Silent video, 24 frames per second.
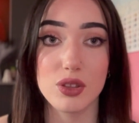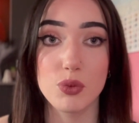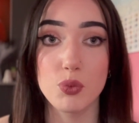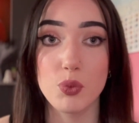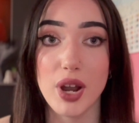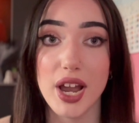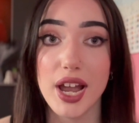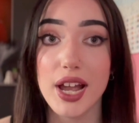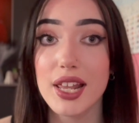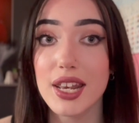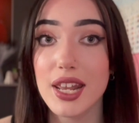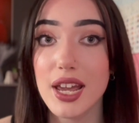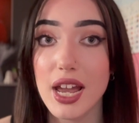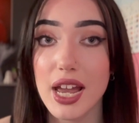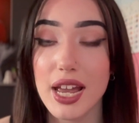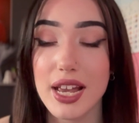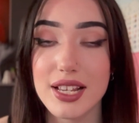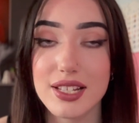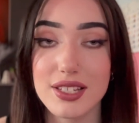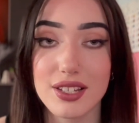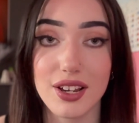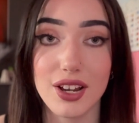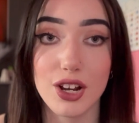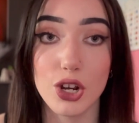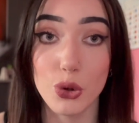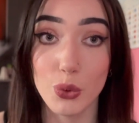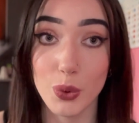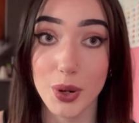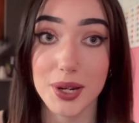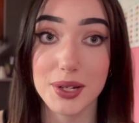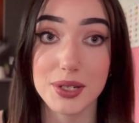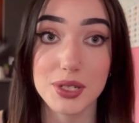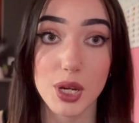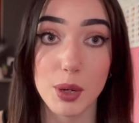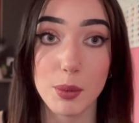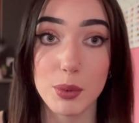where there is a
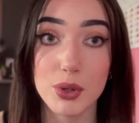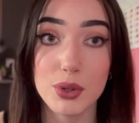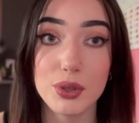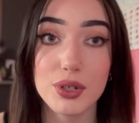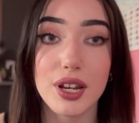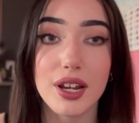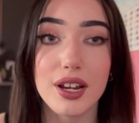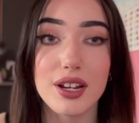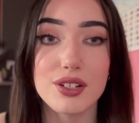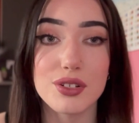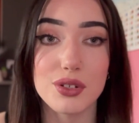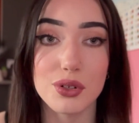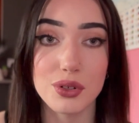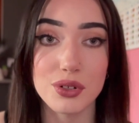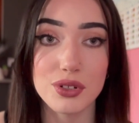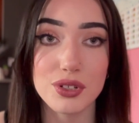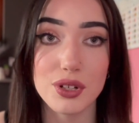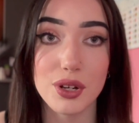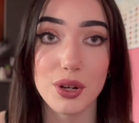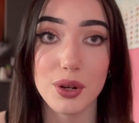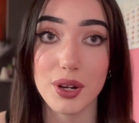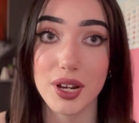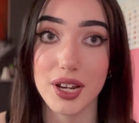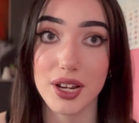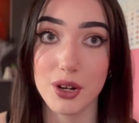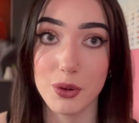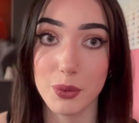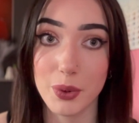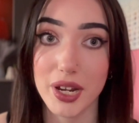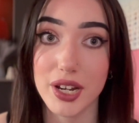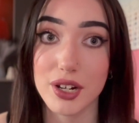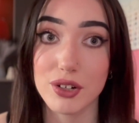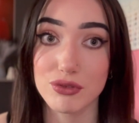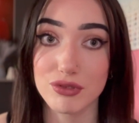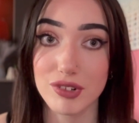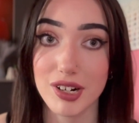quick double there is also a
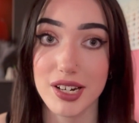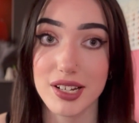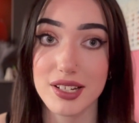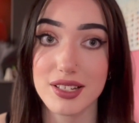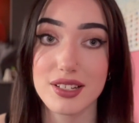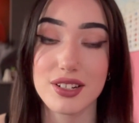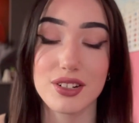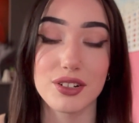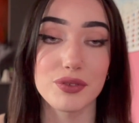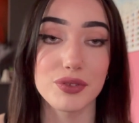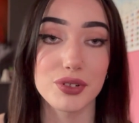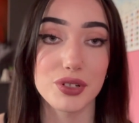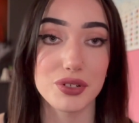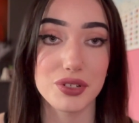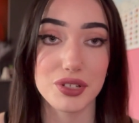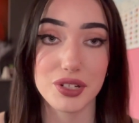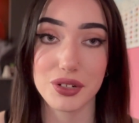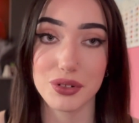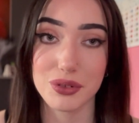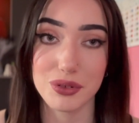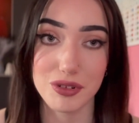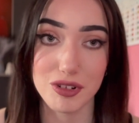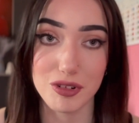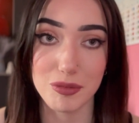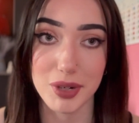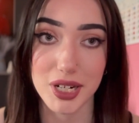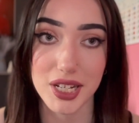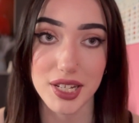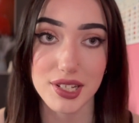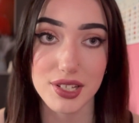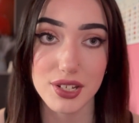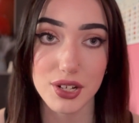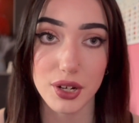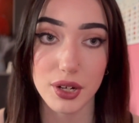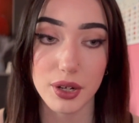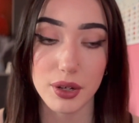quick risk of losing all your money
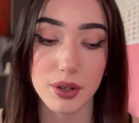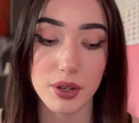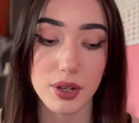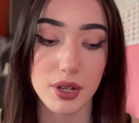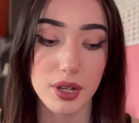too